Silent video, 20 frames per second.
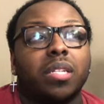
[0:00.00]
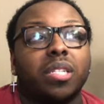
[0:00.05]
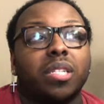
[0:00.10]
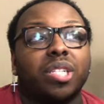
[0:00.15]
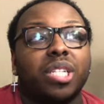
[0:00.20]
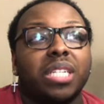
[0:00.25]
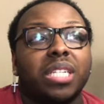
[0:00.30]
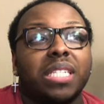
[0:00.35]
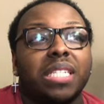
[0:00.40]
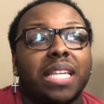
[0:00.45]

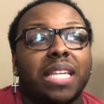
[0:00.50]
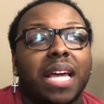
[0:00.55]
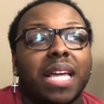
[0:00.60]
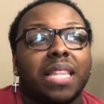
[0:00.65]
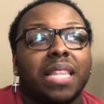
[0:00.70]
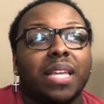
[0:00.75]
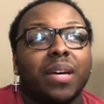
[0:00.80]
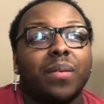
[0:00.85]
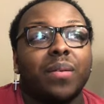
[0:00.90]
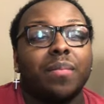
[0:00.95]
she
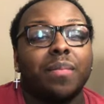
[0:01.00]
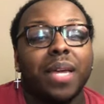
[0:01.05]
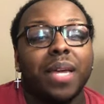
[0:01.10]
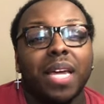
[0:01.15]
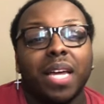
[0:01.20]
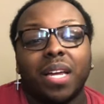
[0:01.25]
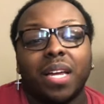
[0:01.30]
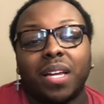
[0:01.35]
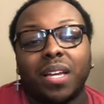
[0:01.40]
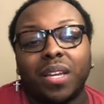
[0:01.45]
said that,
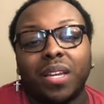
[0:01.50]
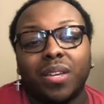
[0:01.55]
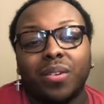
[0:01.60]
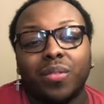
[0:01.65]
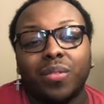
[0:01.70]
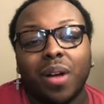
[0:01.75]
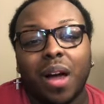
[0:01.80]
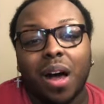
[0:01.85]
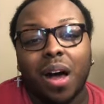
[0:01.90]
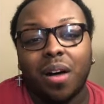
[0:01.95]
Mia,
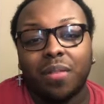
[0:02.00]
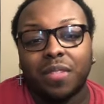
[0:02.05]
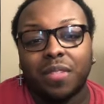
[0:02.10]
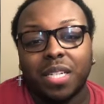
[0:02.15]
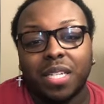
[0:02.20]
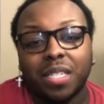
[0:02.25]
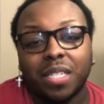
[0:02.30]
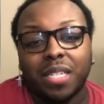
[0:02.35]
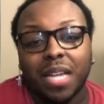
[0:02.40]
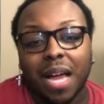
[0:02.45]
you
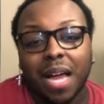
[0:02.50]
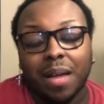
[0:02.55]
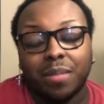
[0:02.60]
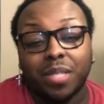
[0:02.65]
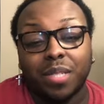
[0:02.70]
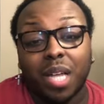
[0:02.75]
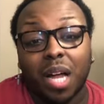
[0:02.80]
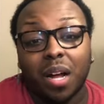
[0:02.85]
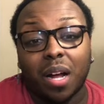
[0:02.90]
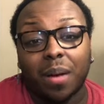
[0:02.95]

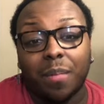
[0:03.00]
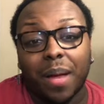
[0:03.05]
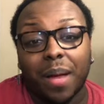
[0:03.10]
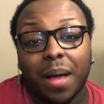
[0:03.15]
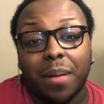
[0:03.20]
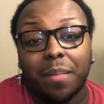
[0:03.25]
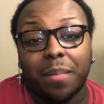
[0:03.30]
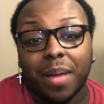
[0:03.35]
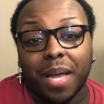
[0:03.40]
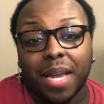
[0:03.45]
oftentimes talk
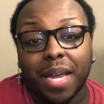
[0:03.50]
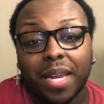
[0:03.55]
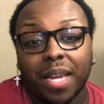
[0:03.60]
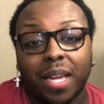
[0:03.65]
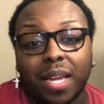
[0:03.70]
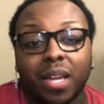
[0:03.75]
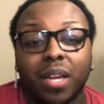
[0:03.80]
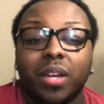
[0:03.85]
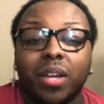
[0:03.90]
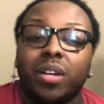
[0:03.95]
about
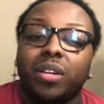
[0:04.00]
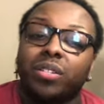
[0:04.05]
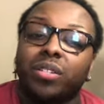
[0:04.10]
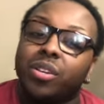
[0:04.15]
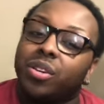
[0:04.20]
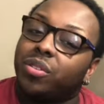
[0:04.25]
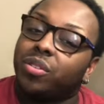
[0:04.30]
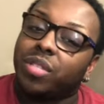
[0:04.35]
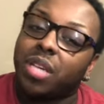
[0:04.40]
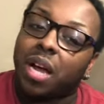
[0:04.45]
money.
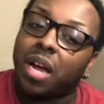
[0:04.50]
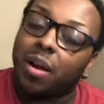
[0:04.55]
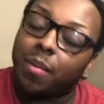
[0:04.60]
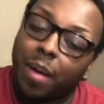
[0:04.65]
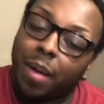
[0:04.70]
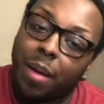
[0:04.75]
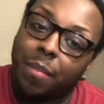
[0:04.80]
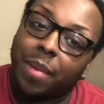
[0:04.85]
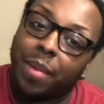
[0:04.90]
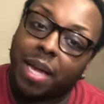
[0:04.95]
Do you talk
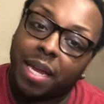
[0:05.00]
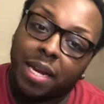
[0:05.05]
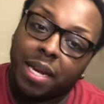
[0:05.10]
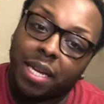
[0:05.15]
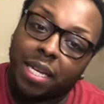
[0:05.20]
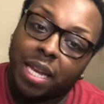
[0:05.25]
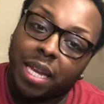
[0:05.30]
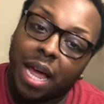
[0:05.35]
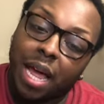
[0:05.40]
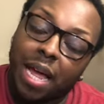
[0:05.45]
about
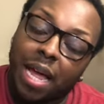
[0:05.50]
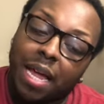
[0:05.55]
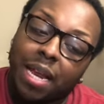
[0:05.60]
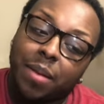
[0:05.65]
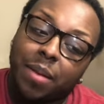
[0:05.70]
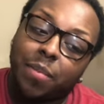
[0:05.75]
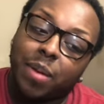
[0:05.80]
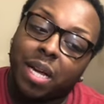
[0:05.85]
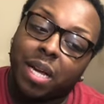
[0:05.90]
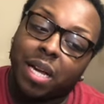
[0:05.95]
money a
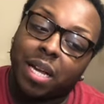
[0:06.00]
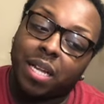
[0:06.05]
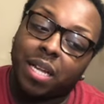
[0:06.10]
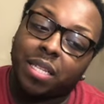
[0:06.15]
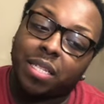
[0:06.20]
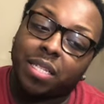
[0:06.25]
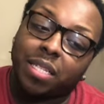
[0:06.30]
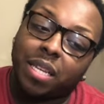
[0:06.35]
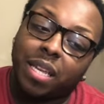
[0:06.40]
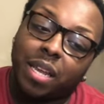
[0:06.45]
lot?
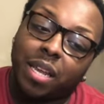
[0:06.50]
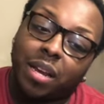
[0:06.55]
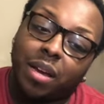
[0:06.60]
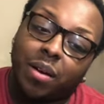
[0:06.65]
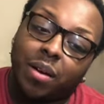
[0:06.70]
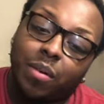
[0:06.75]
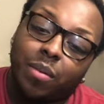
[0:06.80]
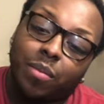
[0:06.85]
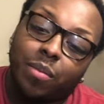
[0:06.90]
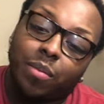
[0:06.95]
Because, you
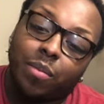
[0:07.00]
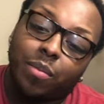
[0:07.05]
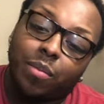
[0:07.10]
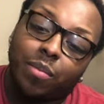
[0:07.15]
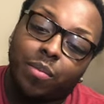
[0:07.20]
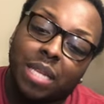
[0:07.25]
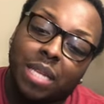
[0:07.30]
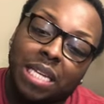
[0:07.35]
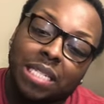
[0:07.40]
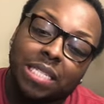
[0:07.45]
know,
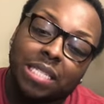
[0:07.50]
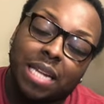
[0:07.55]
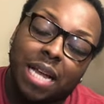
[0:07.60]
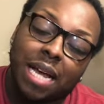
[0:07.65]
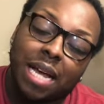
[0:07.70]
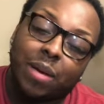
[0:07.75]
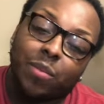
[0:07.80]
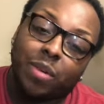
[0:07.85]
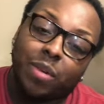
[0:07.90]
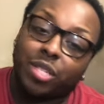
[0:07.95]
that's
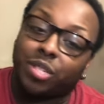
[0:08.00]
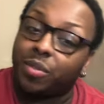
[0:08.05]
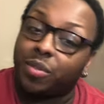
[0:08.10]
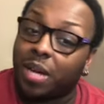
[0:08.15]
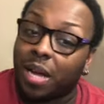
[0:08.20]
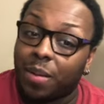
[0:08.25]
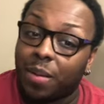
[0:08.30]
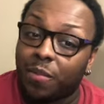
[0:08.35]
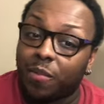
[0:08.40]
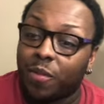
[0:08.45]
not what you
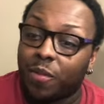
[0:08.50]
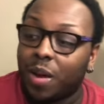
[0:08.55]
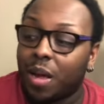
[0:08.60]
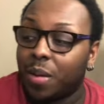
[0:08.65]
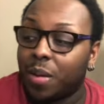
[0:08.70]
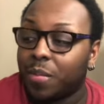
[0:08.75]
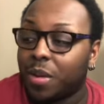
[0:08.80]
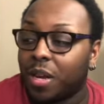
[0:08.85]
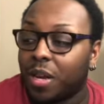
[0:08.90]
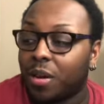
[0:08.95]
come
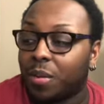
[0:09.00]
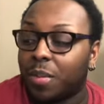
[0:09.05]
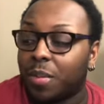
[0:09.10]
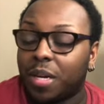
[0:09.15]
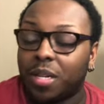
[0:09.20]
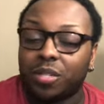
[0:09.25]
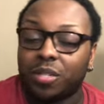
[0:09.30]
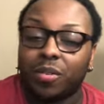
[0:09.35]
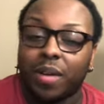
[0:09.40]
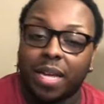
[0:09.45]
from, you know,
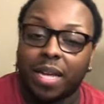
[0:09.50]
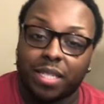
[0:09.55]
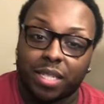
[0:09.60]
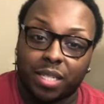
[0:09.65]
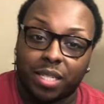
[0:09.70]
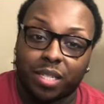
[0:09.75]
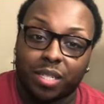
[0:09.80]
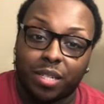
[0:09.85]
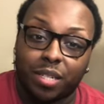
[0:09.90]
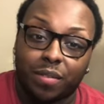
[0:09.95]
because you had
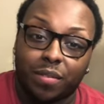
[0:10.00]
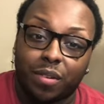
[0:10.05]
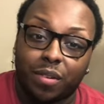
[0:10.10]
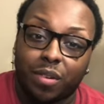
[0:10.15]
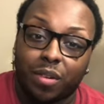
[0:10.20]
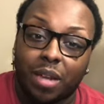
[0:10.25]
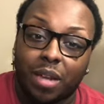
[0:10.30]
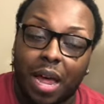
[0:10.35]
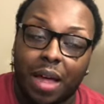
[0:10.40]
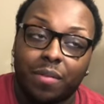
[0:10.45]
such a
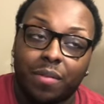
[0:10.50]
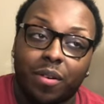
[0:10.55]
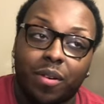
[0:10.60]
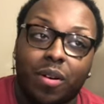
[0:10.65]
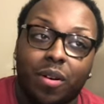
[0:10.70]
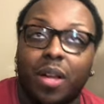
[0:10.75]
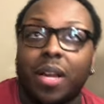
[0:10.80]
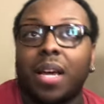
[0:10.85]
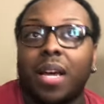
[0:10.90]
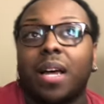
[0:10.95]
difficult life
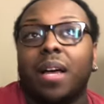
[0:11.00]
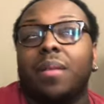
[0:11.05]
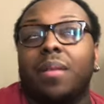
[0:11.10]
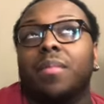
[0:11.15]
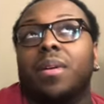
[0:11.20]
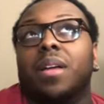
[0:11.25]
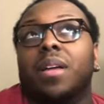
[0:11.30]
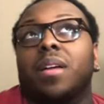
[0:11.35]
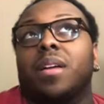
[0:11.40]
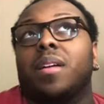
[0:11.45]
growing
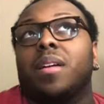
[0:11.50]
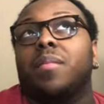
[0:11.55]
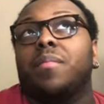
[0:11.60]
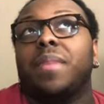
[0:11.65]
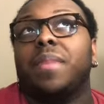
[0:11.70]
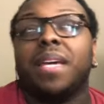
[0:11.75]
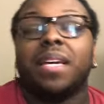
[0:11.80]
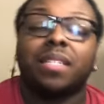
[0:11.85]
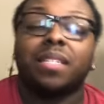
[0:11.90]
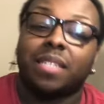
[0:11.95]
up.
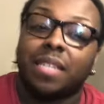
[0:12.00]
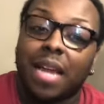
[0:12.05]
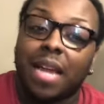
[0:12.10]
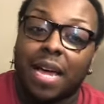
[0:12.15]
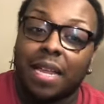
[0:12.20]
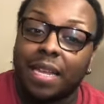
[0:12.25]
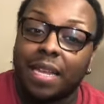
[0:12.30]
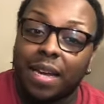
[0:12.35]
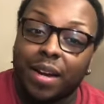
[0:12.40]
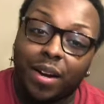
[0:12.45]
Mia did
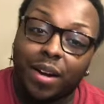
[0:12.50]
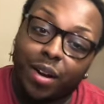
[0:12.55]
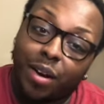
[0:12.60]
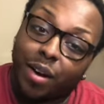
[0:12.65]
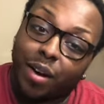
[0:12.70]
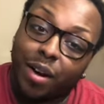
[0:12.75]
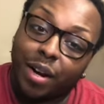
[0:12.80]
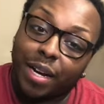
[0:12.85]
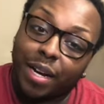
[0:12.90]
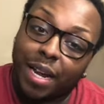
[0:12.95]
not let her
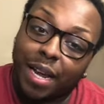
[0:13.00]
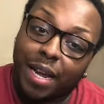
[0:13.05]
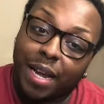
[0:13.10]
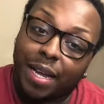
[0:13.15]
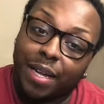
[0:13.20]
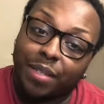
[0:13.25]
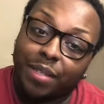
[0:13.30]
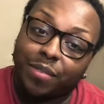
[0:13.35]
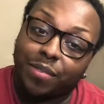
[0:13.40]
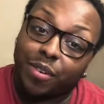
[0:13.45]
guard
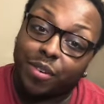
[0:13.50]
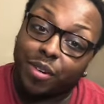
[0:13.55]
down